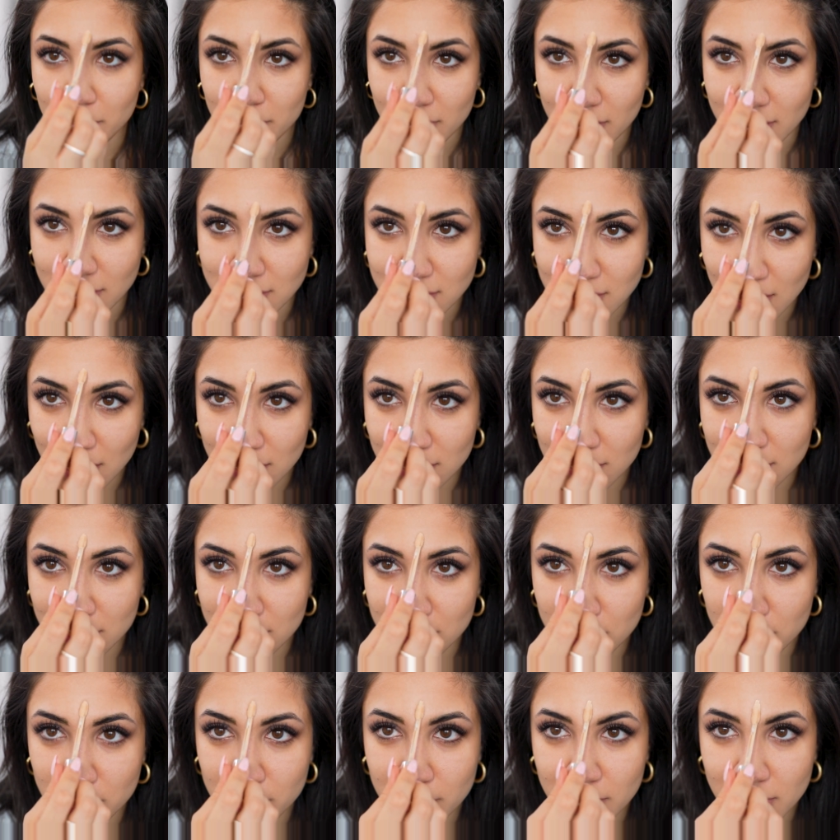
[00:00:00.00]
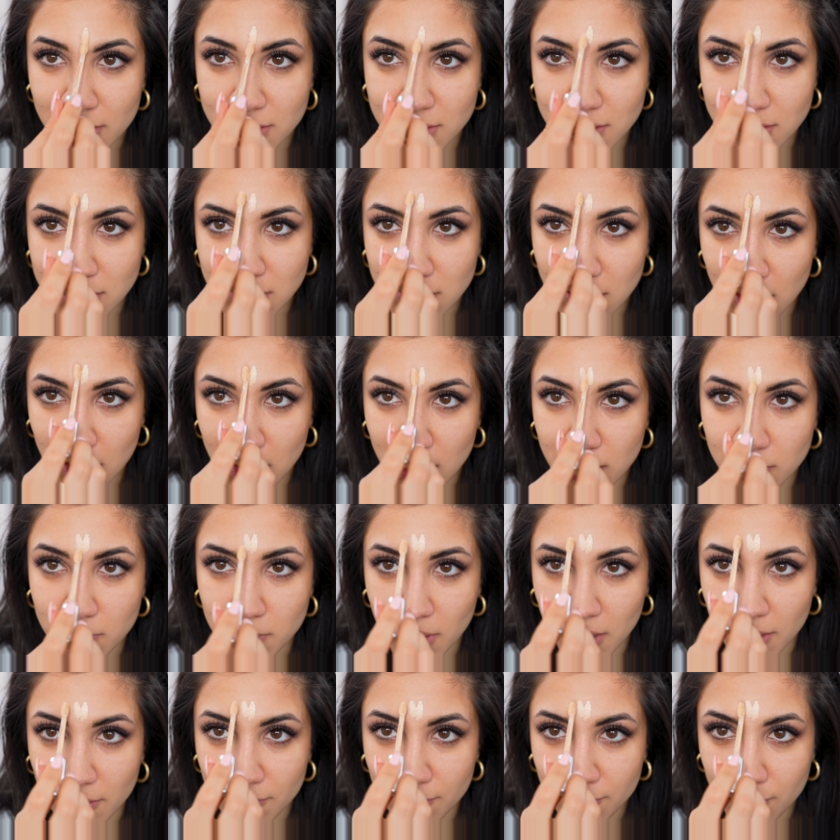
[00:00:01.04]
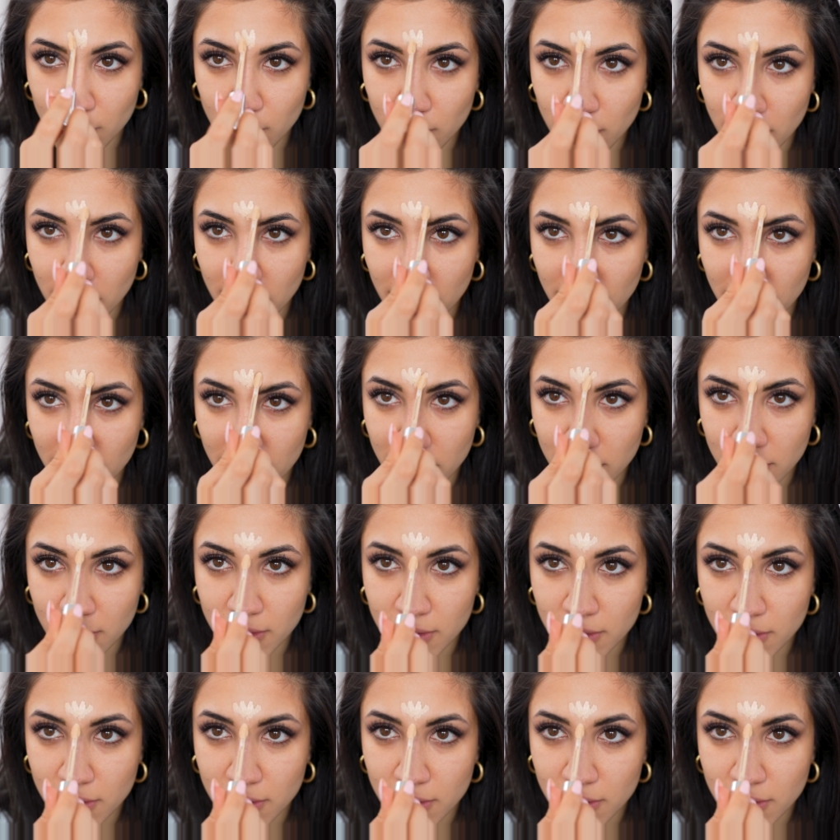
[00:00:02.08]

place a little bit on my forehead,